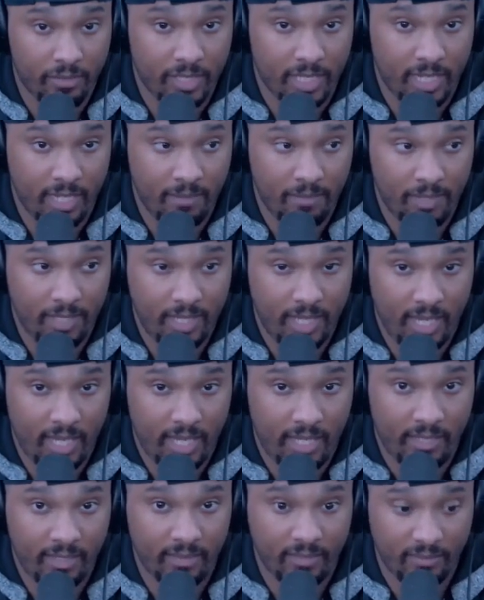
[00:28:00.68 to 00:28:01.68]
Time to
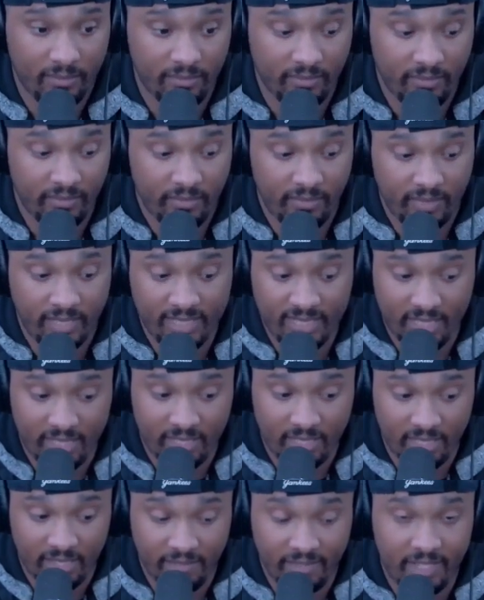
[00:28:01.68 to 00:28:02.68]
Die. That's
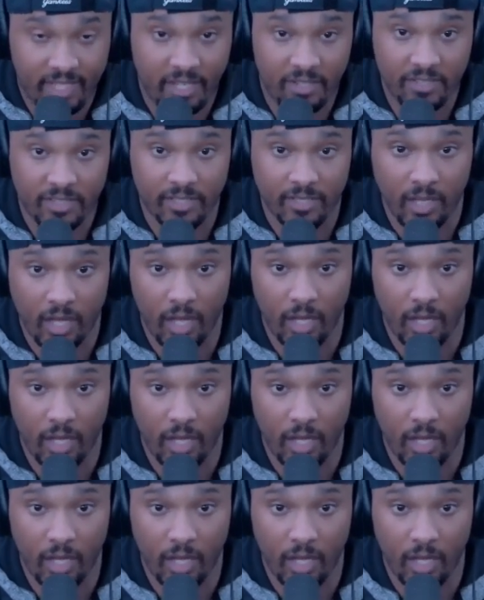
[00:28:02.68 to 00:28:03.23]
it. Everything else is